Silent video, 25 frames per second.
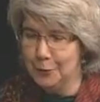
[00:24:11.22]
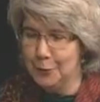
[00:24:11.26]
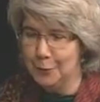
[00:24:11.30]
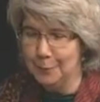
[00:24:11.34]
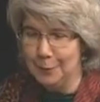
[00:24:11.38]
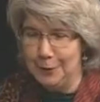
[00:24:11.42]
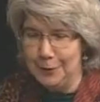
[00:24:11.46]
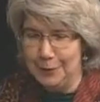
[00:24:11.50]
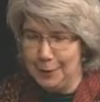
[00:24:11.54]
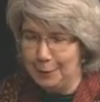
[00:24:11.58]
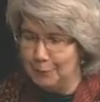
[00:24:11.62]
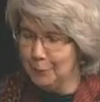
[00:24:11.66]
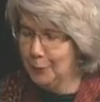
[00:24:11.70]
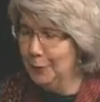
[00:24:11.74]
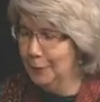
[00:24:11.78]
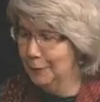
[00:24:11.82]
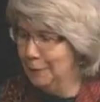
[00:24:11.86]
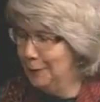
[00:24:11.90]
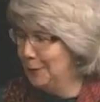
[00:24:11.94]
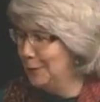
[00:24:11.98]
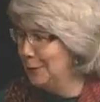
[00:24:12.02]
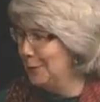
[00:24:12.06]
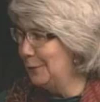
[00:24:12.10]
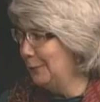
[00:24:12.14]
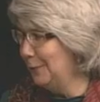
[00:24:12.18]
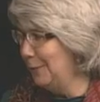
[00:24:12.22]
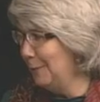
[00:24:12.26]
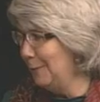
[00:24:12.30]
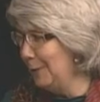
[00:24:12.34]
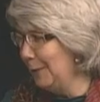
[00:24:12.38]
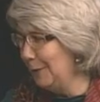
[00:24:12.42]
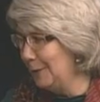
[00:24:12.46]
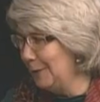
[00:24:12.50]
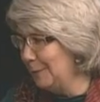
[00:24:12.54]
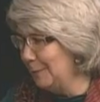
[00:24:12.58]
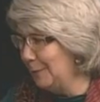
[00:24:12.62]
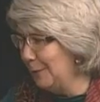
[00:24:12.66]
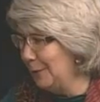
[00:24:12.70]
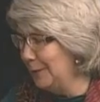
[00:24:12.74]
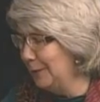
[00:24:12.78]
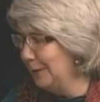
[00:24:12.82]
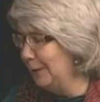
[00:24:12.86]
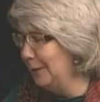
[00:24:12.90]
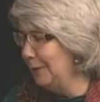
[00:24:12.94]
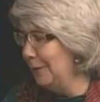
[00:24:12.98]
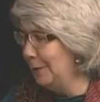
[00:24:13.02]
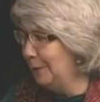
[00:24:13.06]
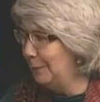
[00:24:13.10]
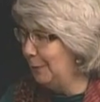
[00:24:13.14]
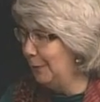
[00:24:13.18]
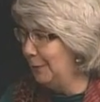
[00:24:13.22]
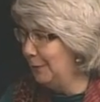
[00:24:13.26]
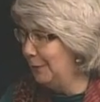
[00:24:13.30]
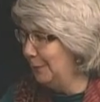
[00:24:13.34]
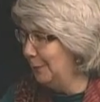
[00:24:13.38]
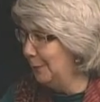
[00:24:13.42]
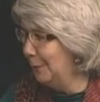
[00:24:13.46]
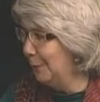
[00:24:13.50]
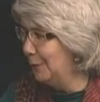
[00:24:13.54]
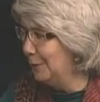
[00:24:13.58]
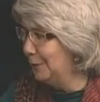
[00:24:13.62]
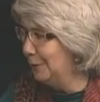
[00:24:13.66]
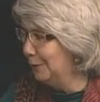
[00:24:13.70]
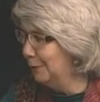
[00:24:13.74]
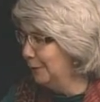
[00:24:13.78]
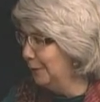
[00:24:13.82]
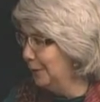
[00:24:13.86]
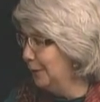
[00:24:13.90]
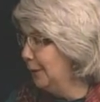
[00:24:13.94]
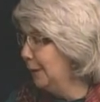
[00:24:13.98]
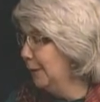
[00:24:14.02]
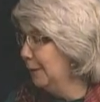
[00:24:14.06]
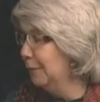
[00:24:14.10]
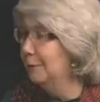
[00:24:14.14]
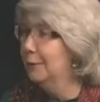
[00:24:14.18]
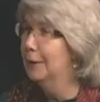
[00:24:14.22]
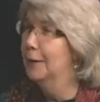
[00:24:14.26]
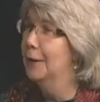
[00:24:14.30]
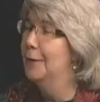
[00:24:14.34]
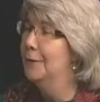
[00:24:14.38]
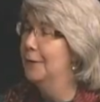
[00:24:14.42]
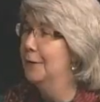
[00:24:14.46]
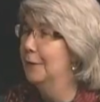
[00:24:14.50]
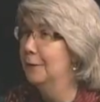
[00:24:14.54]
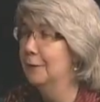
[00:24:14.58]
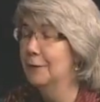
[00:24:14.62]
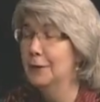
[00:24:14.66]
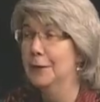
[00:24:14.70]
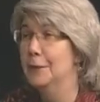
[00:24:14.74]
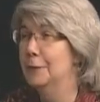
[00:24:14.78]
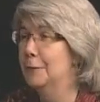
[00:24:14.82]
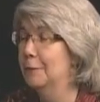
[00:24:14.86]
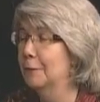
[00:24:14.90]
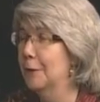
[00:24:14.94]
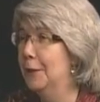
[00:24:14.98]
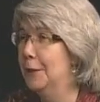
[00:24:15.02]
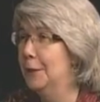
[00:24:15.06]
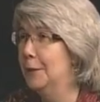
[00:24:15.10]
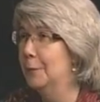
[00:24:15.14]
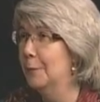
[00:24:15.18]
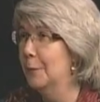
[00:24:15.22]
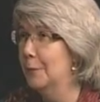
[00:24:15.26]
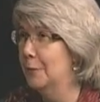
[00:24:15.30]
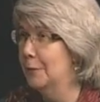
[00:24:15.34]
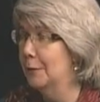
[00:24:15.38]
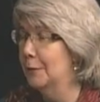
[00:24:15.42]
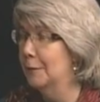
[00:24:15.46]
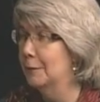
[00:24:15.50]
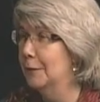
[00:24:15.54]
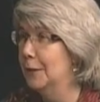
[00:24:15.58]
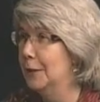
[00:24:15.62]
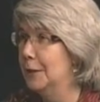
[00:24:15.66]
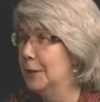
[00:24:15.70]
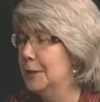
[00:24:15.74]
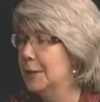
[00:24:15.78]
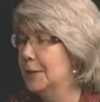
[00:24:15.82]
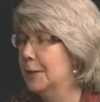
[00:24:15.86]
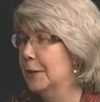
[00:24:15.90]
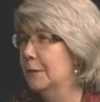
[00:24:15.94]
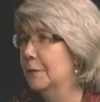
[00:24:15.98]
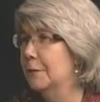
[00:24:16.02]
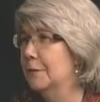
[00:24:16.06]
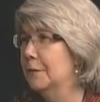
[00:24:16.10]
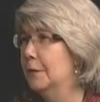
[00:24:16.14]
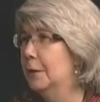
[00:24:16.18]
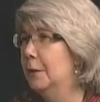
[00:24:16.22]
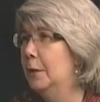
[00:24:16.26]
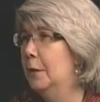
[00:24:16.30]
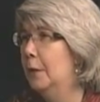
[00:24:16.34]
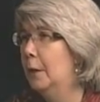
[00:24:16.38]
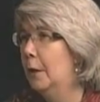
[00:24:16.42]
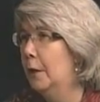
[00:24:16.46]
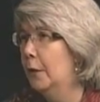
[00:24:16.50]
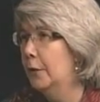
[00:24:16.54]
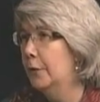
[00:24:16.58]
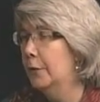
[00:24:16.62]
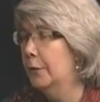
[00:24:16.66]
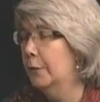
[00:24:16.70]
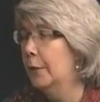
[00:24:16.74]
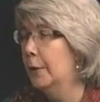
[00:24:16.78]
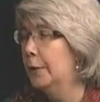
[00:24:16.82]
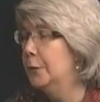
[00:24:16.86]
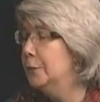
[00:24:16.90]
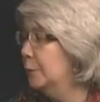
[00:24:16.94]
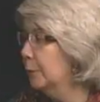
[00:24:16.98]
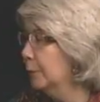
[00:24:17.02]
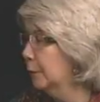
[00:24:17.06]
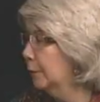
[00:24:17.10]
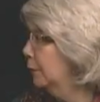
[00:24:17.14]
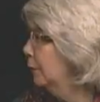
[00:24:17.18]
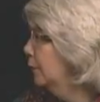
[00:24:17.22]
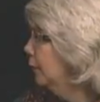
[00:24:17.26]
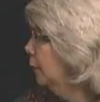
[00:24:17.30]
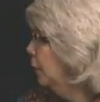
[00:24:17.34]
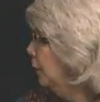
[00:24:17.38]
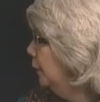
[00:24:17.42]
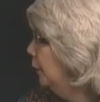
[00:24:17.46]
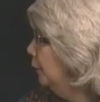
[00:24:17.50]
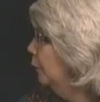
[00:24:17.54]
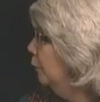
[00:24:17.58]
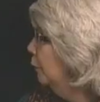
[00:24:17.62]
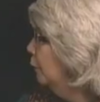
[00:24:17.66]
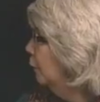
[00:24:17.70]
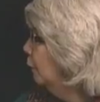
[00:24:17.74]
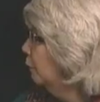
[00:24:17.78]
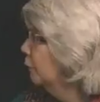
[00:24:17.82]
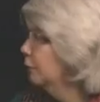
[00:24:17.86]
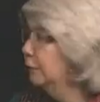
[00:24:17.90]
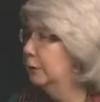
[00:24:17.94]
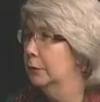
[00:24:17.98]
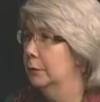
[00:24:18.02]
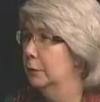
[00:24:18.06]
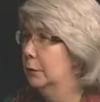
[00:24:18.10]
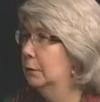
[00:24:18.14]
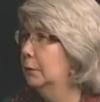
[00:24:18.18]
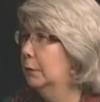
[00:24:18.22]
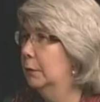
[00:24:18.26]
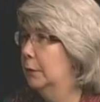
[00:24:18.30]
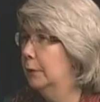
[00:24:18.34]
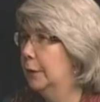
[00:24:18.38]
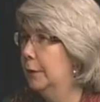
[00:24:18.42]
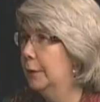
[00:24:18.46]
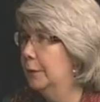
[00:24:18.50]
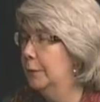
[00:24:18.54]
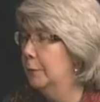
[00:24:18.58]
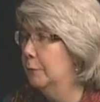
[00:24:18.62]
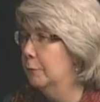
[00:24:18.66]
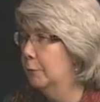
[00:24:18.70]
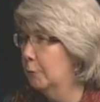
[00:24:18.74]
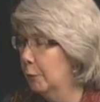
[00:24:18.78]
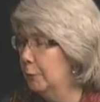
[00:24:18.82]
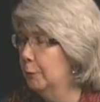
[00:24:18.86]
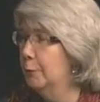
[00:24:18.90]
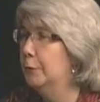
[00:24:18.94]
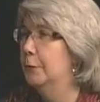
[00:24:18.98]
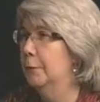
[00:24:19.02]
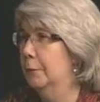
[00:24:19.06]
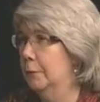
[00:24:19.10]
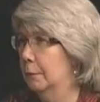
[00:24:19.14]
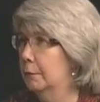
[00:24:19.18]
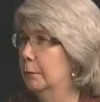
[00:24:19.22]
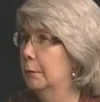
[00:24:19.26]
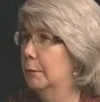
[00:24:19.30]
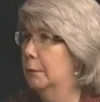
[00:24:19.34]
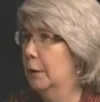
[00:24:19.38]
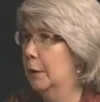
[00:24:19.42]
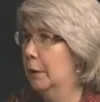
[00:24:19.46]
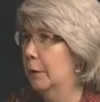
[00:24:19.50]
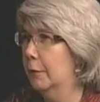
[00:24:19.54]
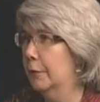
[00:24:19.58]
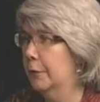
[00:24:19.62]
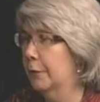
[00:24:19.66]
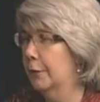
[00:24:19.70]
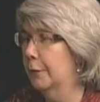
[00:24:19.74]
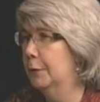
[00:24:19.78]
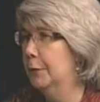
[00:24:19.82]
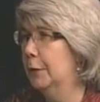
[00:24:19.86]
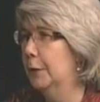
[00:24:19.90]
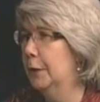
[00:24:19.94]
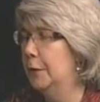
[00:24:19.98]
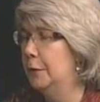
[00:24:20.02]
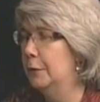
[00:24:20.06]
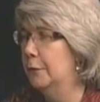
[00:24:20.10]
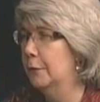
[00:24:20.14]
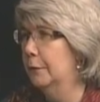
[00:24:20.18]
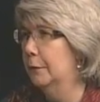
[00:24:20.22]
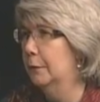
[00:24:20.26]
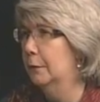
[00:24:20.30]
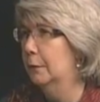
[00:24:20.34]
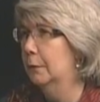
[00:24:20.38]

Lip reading: Orchard Beach, I'm going to write a story about this place. I love this place so much. And finally I realized that if I didn't write it, it wasn't going to write itself. So I took a year off and wrote Carousel Tides.